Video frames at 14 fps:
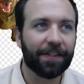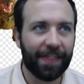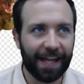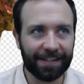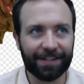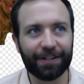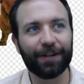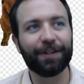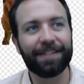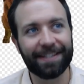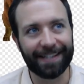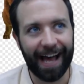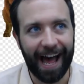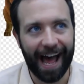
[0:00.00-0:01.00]
that's a good
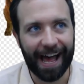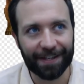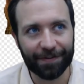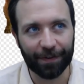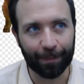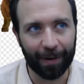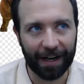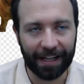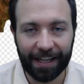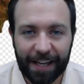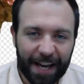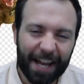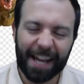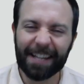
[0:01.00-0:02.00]
size for
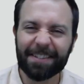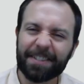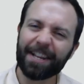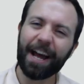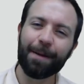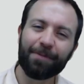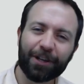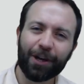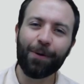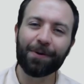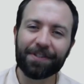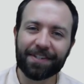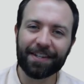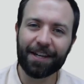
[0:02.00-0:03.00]
Buddy. It's time to go
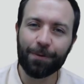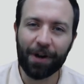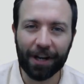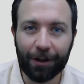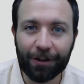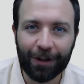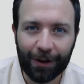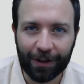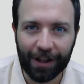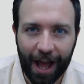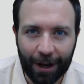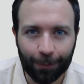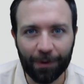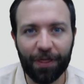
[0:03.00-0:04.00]
and see what he'll look
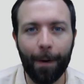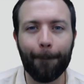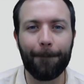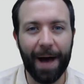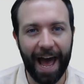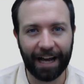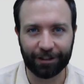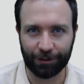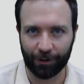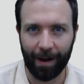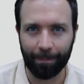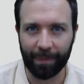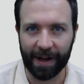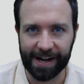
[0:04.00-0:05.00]
like with a
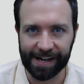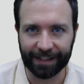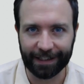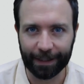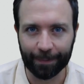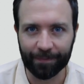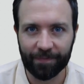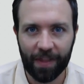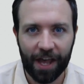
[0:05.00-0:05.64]
backdrop behind him.